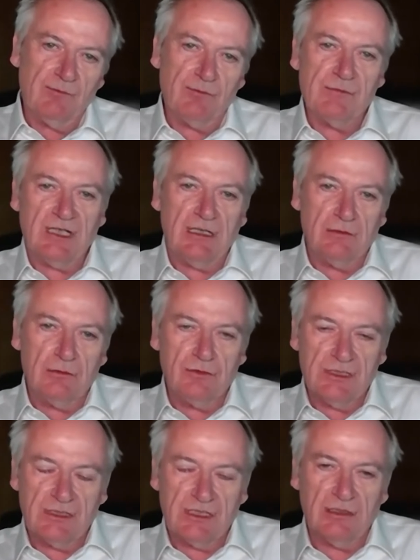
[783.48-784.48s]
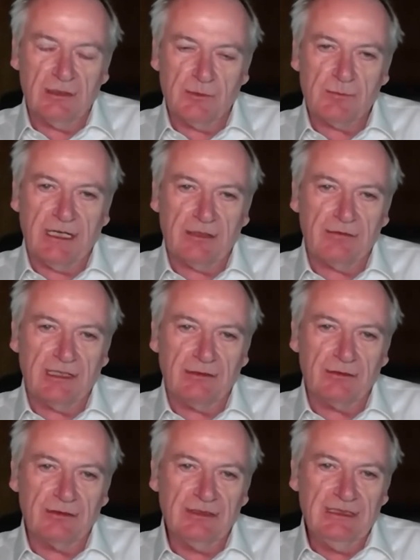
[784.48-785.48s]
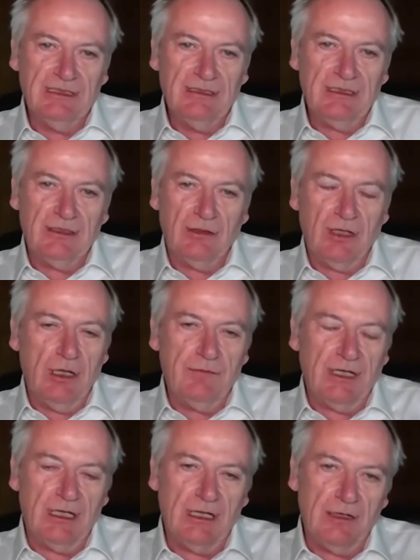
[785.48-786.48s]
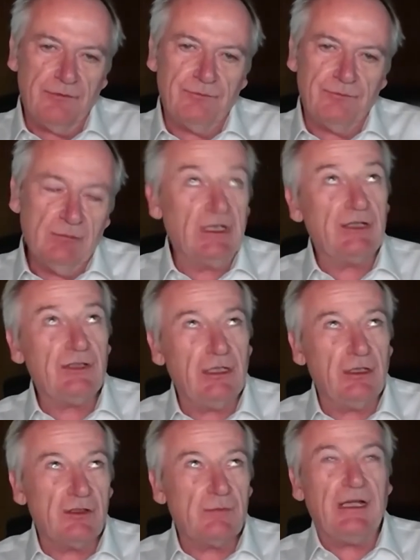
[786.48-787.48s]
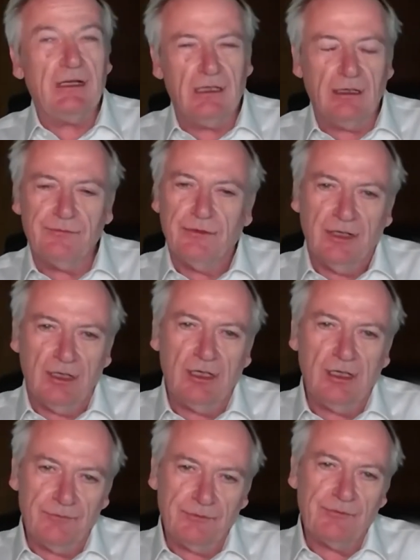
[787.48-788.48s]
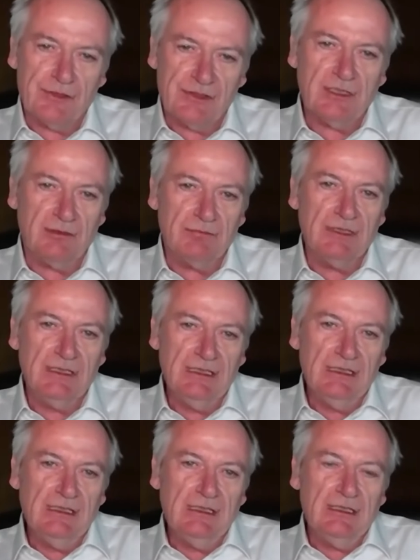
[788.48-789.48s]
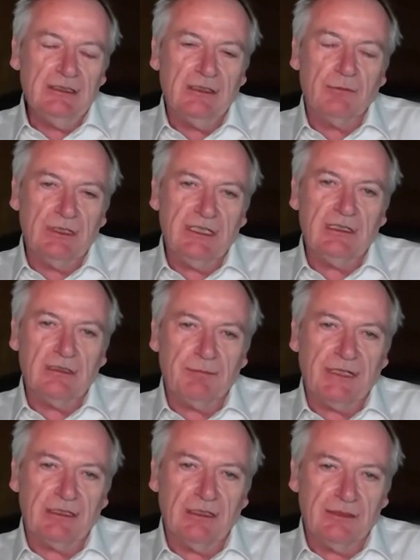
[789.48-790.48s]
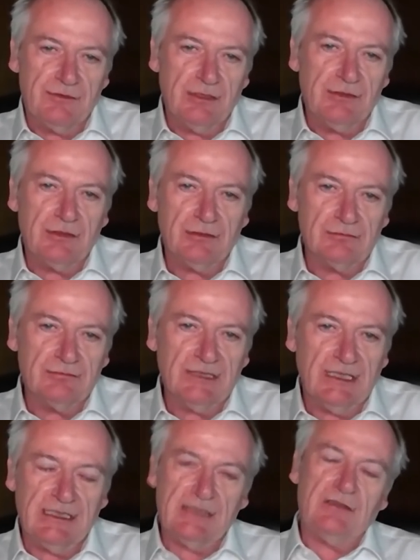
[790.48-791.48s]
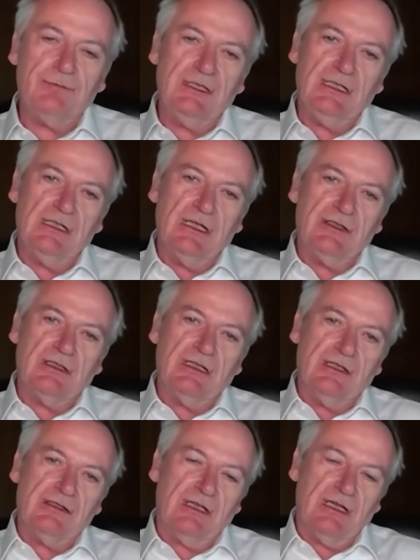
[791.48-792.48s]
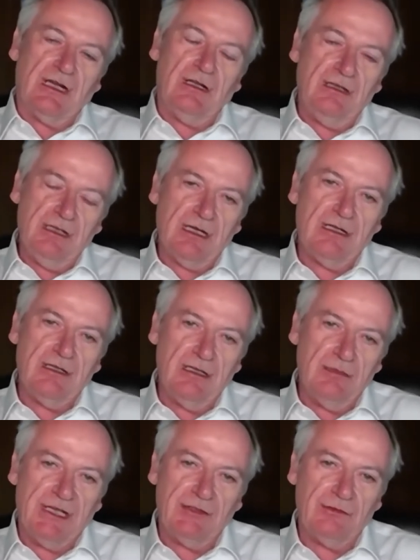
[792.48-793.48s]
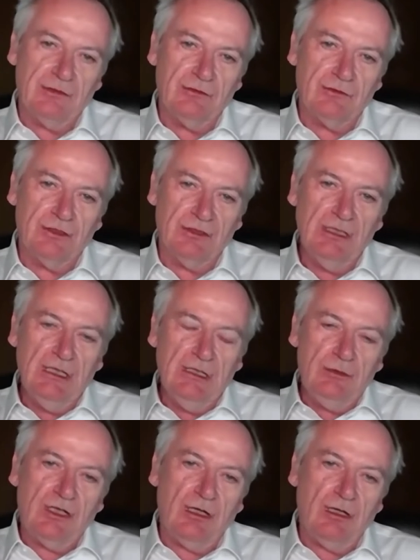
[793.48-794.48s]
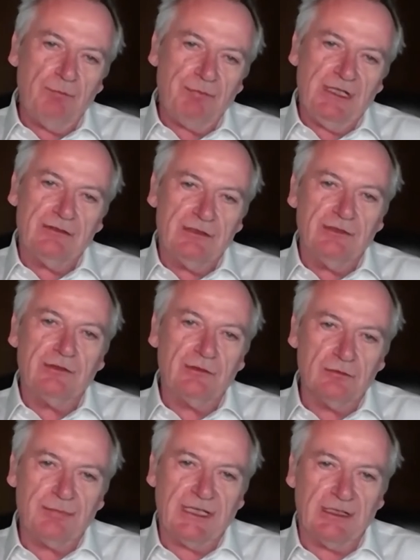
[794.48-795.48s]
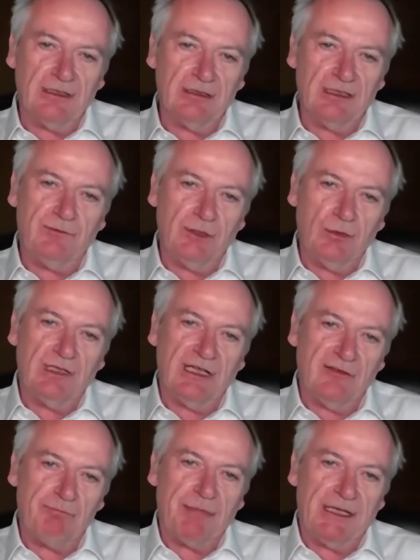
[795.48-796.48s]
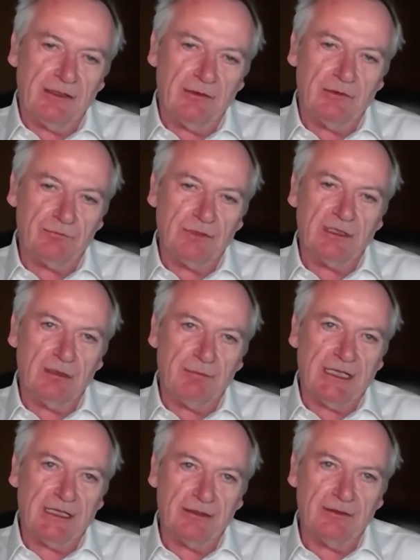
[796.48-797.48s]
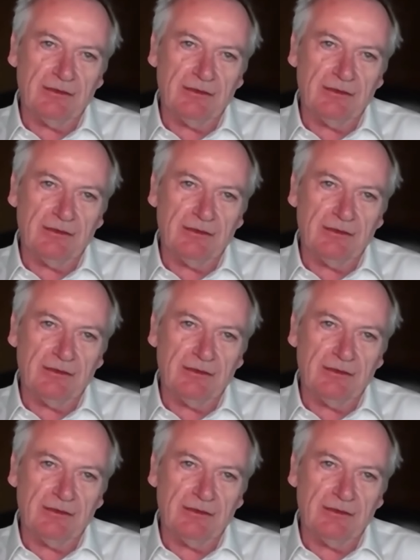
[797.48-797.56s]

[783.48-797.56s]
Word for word: from a technology and telecoms background. You know, over half, well, actually, no, it's about half of the team that were leading the bank are digital. And that to me is a clear, clear message that you can't be a digital bank if you only have bankers running the bank.